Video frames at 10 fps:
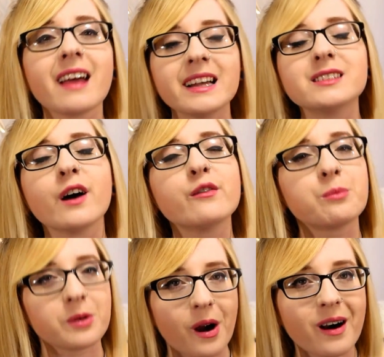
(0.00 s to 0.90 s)
Lights of
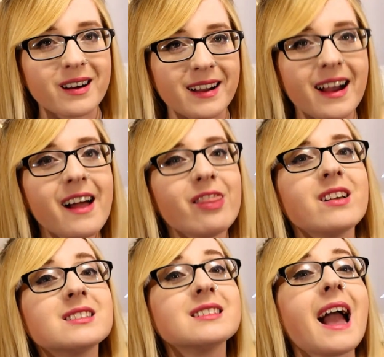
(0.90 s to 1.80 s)
Prague.
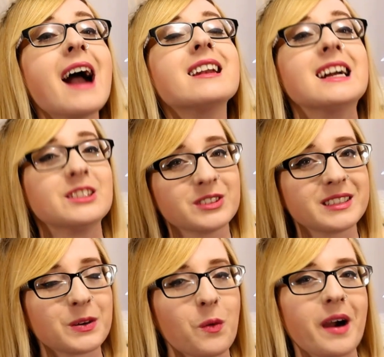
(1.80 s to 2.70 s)
This is an
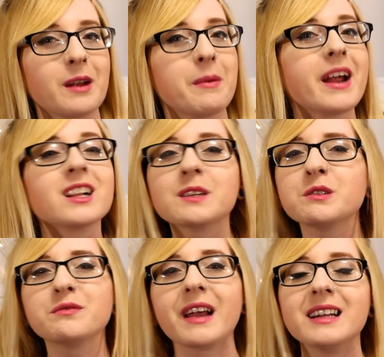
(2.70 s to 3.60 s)
interesting one, apparently
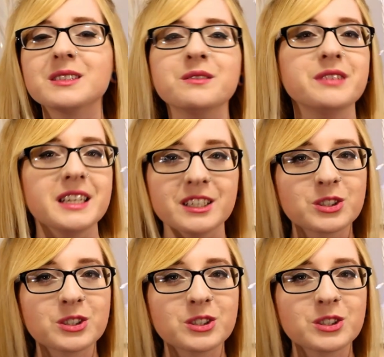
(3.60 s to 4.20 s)
for fans of V.E.